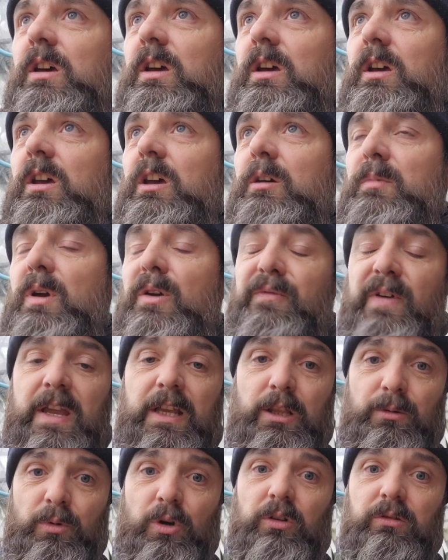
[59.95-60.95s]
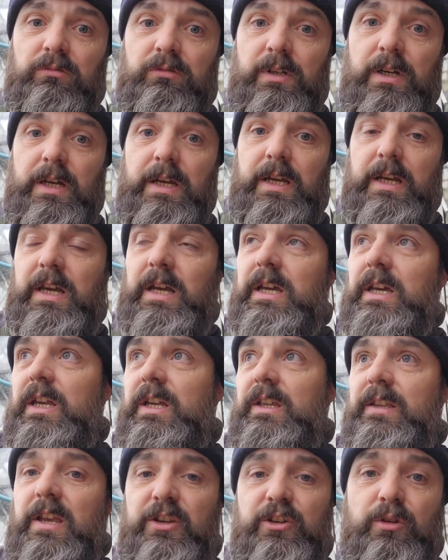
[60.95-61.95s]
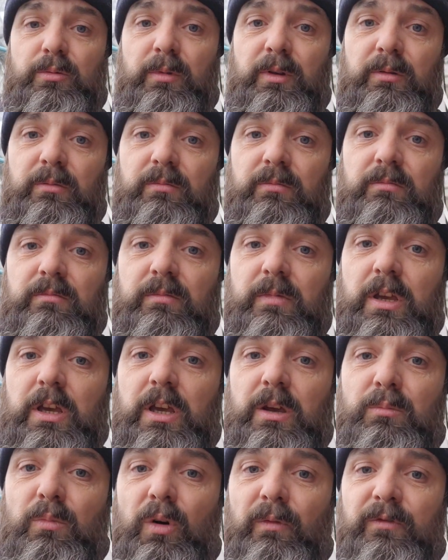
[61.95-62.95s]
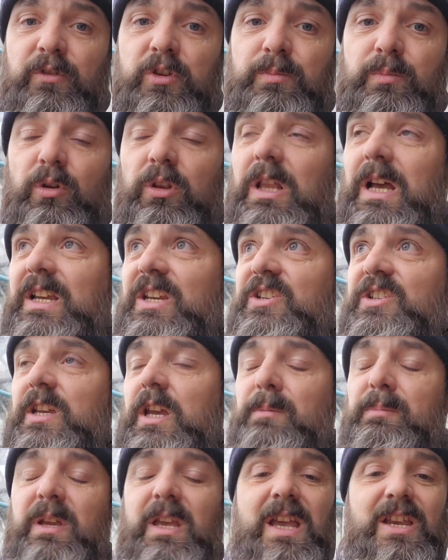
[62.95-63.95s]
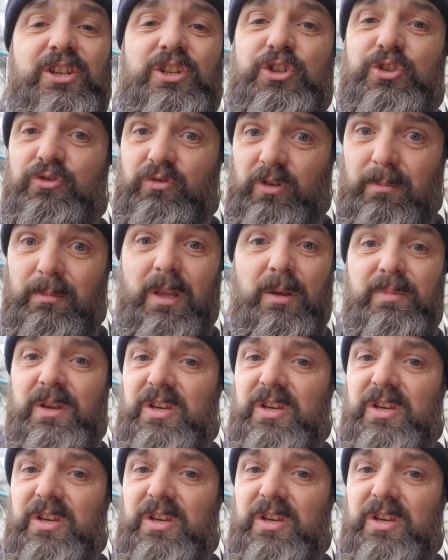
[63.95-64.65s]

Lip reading: available in the next coming months, but like I say, I've been extremely